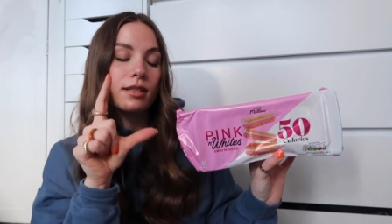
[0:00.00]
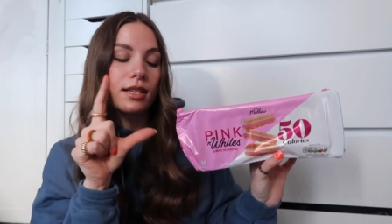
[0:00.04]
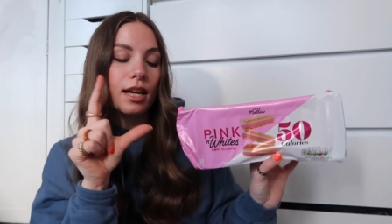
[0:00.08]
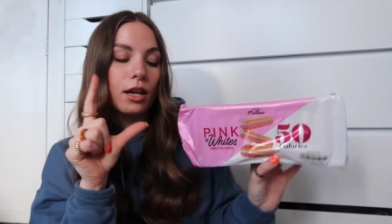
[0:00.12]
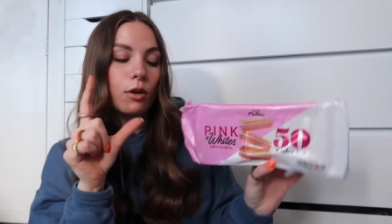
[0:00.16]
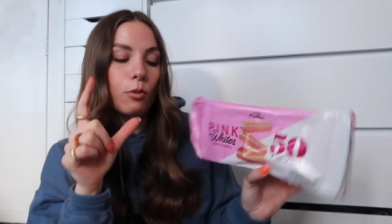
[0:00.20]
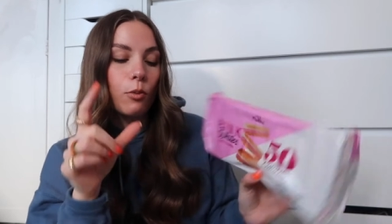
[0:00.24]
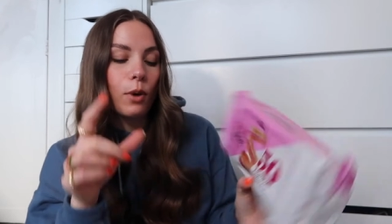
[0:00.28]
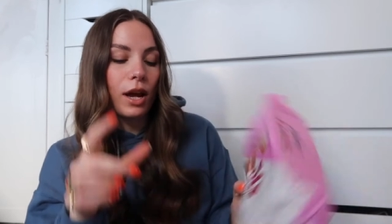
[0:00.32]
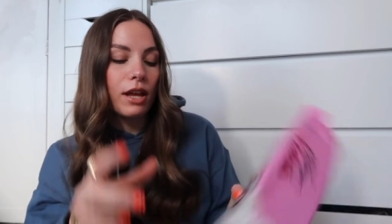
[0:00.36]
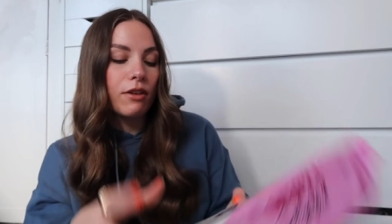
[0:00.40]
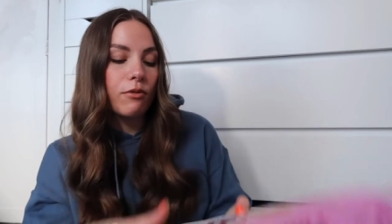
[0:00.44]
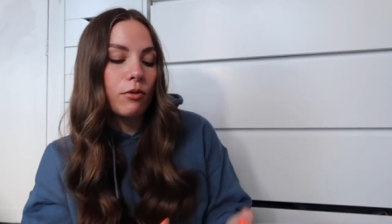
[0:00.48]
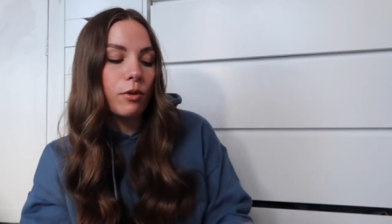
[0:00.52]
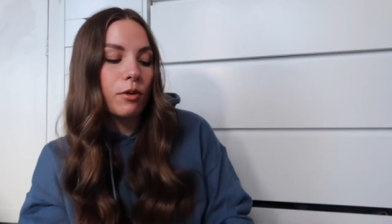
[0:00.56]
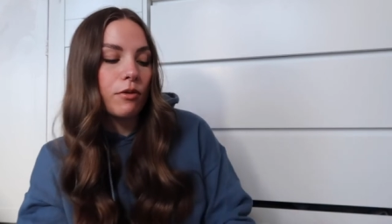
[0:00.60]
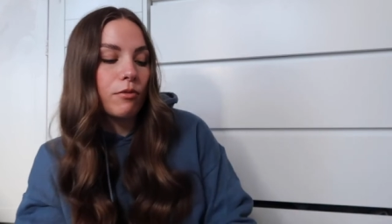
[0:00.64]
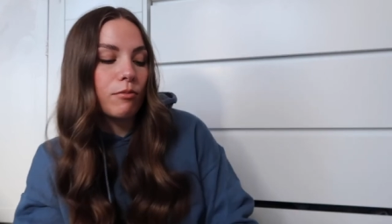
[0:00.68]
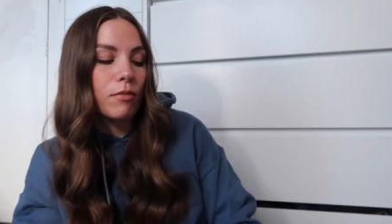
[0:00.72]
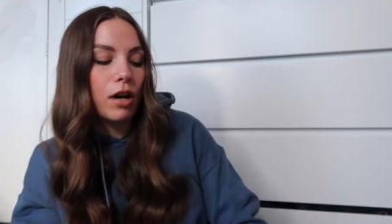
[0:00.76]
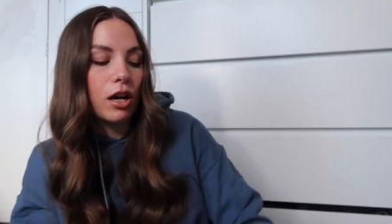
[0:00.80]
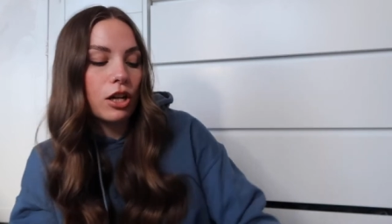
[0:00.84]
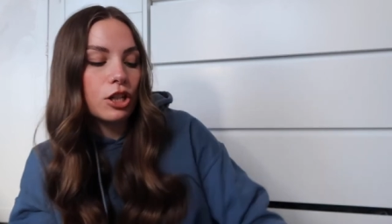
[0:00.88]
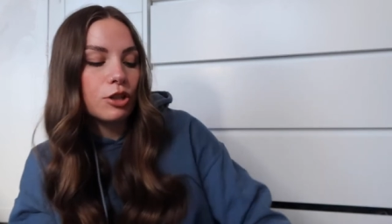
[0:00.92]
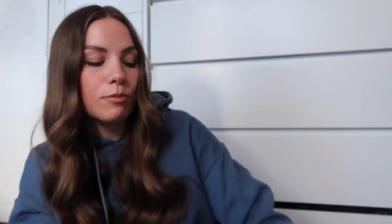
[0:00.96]
It's like a wafer
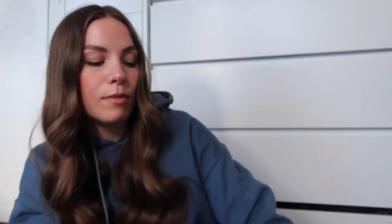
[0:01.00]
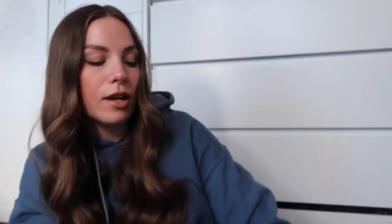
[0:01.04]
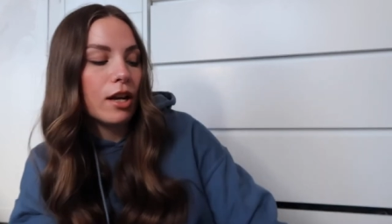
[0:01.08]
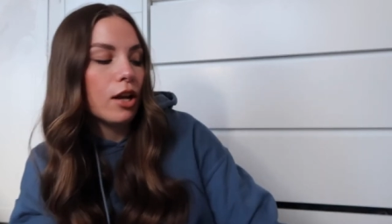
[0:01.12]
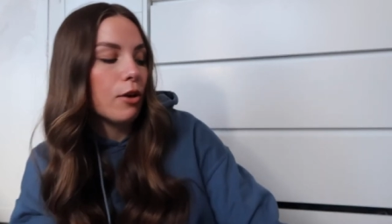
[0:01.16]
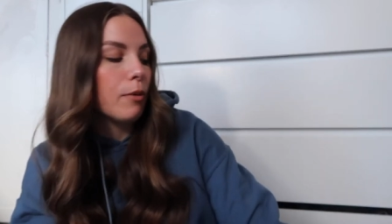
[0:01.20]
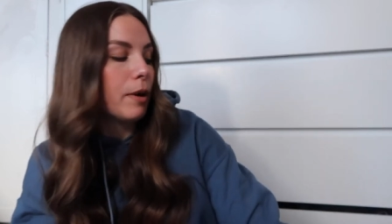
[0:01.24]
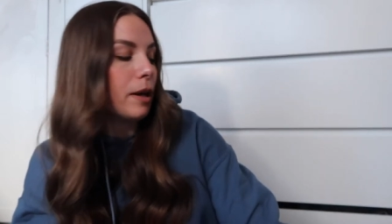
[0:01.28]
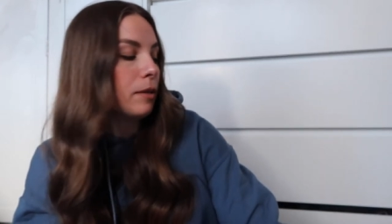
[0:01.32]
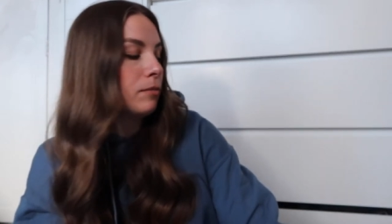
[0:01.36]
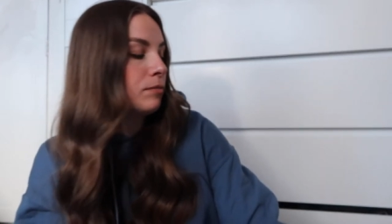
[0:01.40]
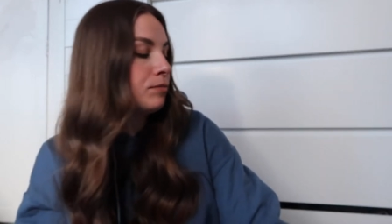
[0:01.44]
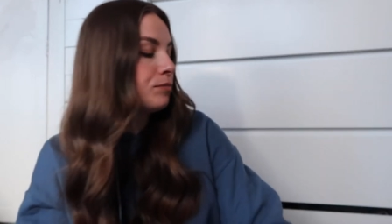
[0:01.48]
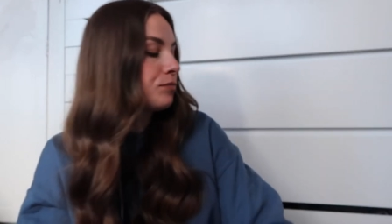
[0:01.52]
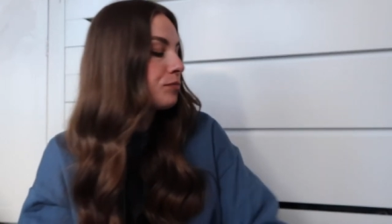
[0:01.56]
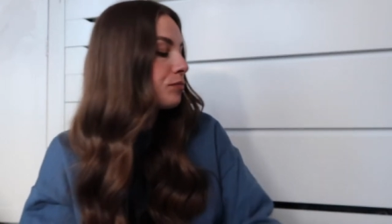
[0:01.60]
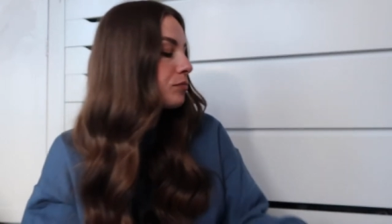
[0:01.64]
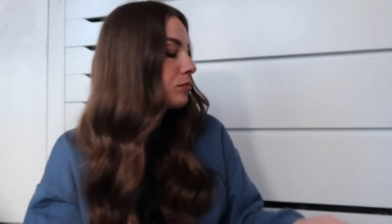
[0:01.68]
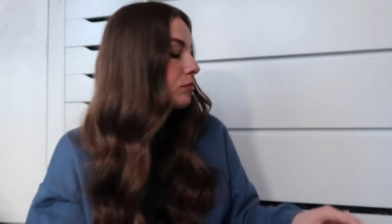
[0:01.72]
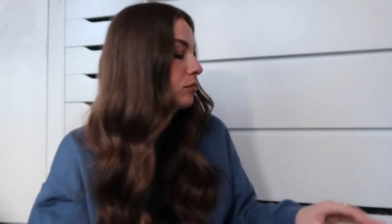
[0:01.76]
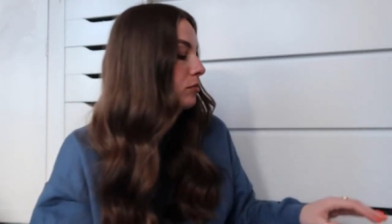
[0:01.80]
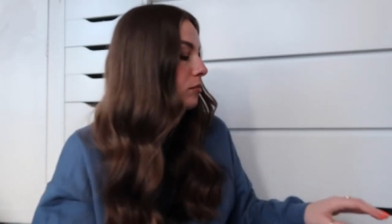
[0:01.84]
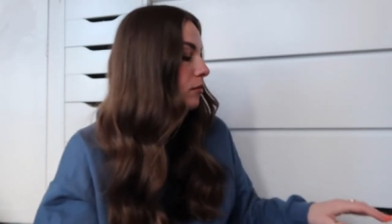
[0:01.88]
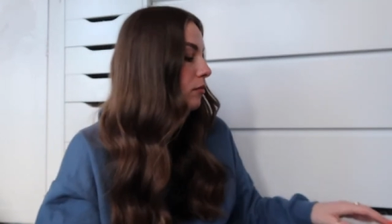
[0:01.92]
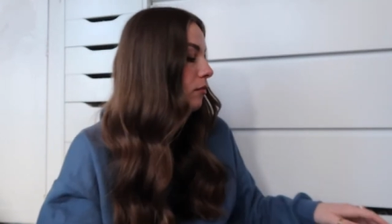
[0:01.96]
with marshmallow in.
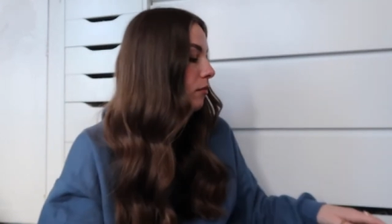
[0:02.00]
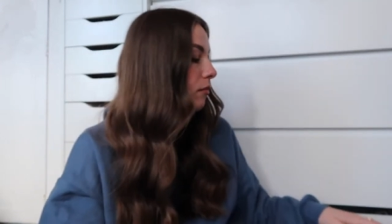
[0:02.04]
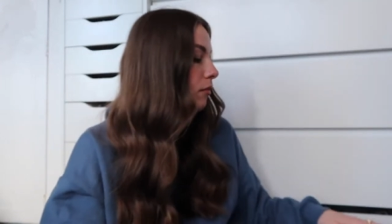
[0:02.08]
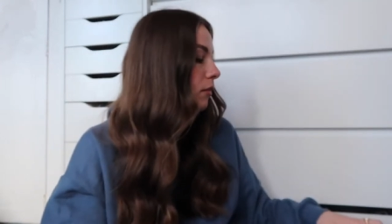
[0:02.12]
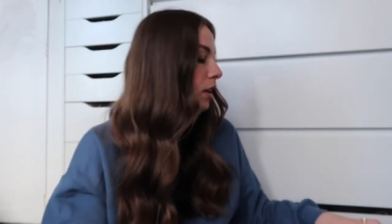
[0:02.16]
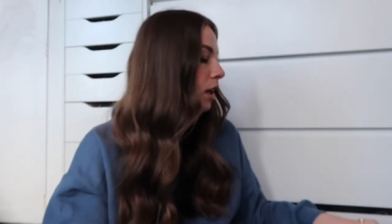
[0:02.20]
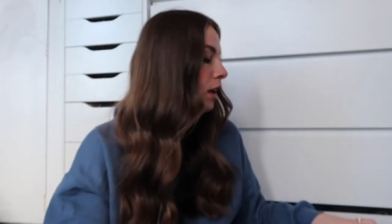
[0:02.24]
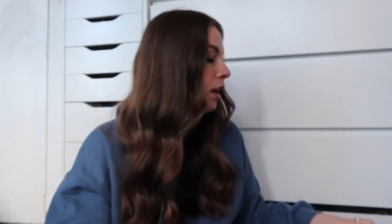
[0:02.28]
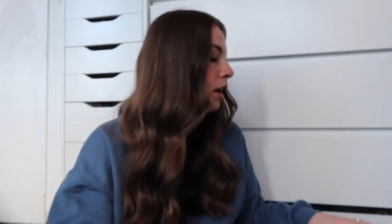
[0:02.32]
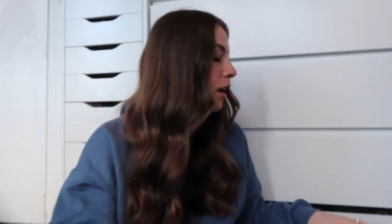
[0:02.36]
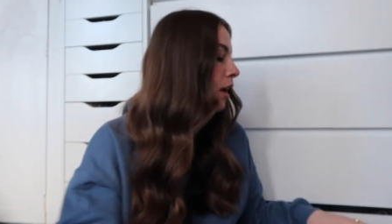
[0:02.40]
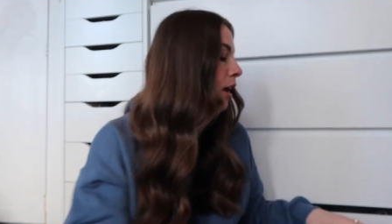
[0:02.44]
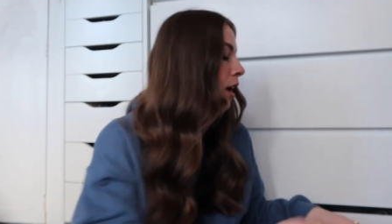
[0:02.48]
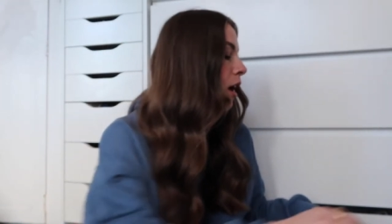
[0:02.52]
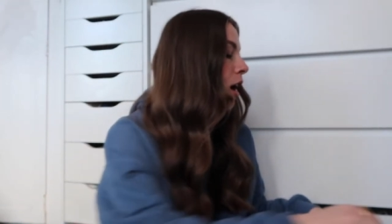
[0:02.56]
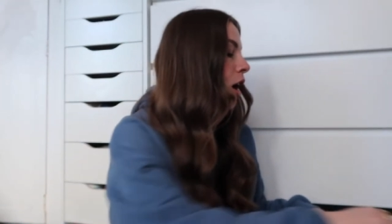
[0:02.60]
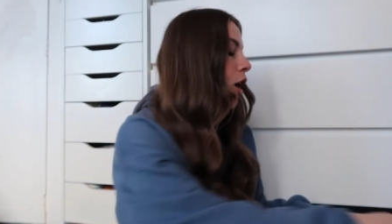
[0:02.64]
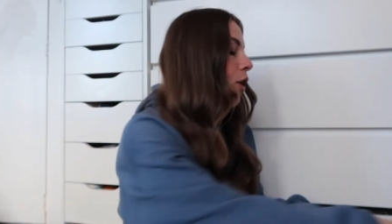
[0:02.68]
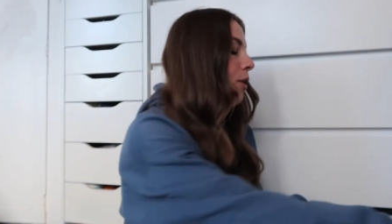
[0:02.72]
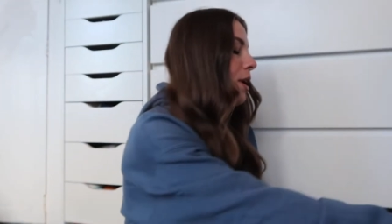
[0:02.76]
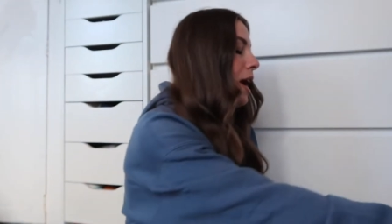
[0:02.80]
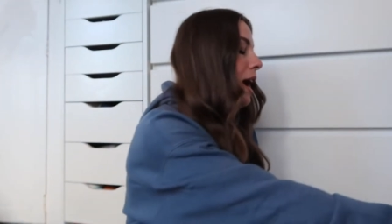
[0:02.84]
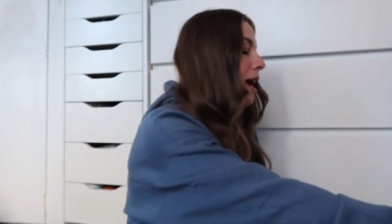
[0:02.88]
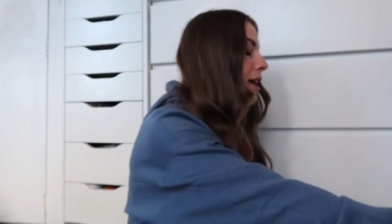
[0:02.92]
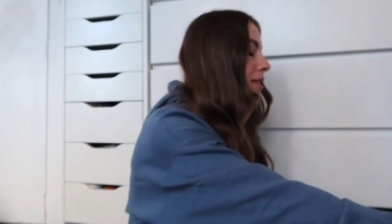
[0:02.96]

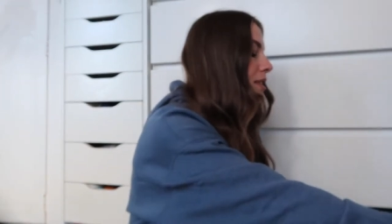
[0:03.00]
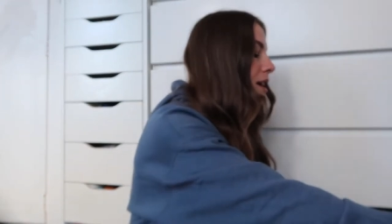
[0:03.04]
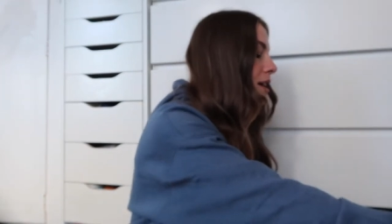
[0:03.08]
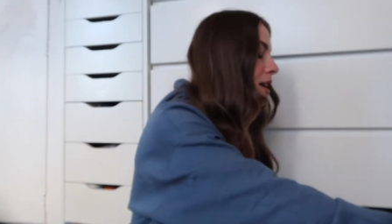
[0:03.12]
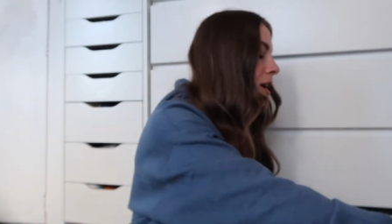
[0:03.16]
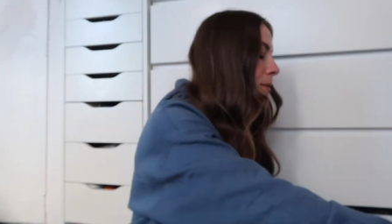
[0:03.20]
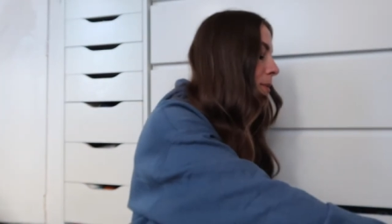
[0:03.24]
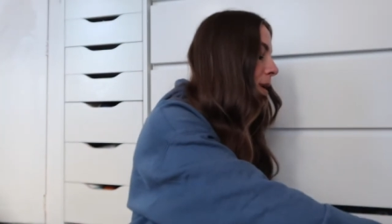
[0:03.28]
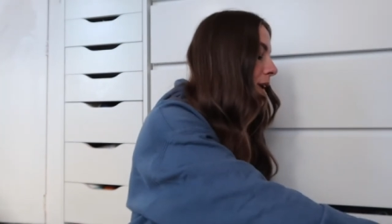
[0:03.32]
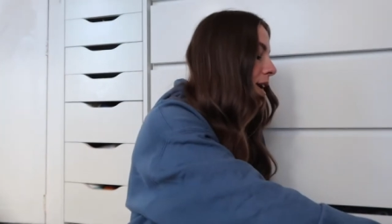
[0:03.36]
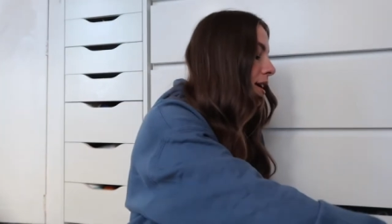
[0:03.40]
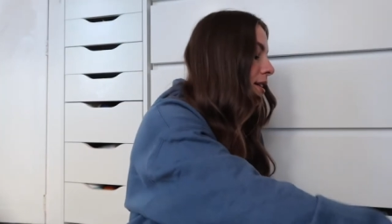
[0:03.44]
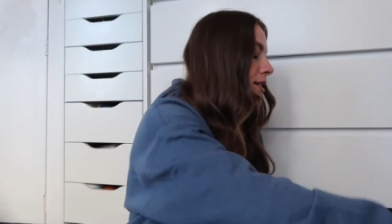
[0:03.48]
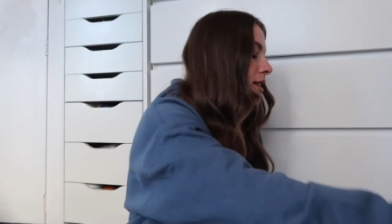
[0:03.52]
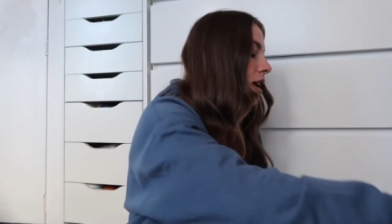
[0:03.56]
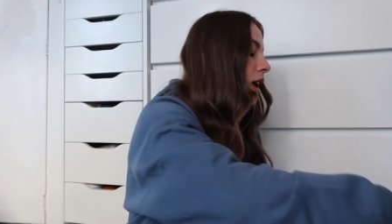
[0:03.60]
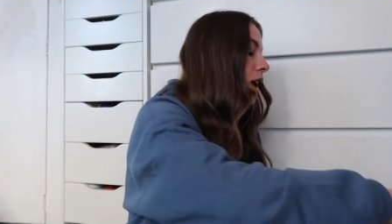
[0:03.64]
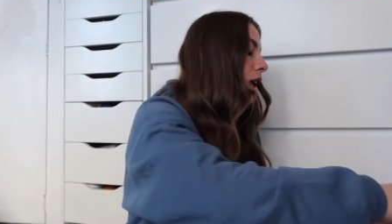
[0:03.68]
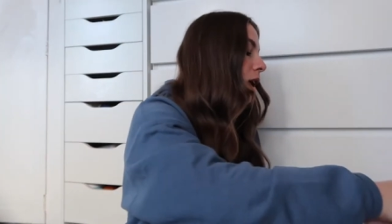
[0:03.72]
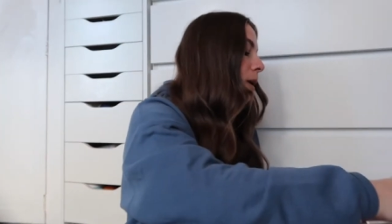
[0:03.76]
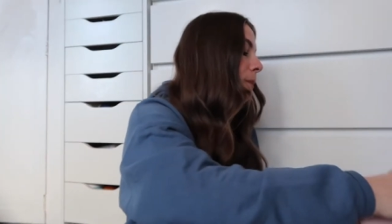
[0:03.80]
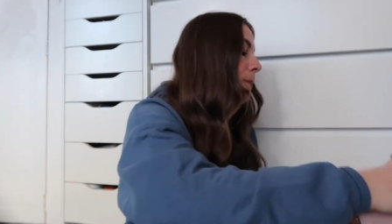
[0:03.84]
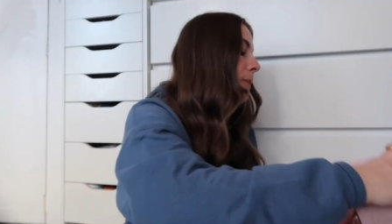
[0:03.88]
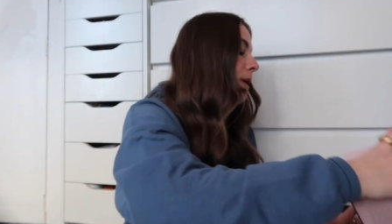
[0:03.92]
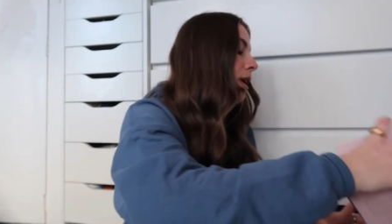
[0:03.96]
Oh yeah, and then I picked
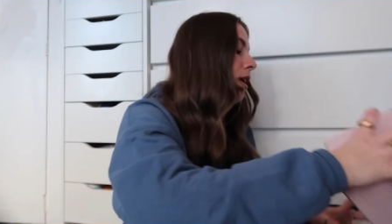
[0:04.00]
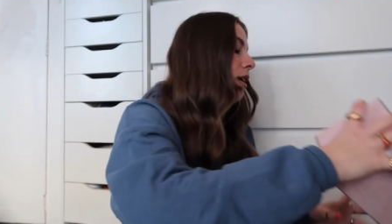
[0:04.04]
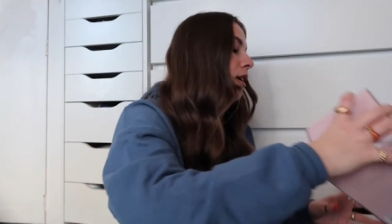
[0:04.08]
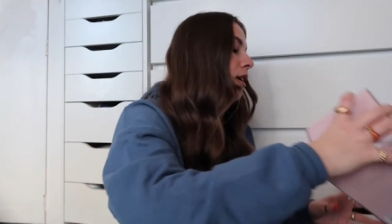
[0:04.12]
up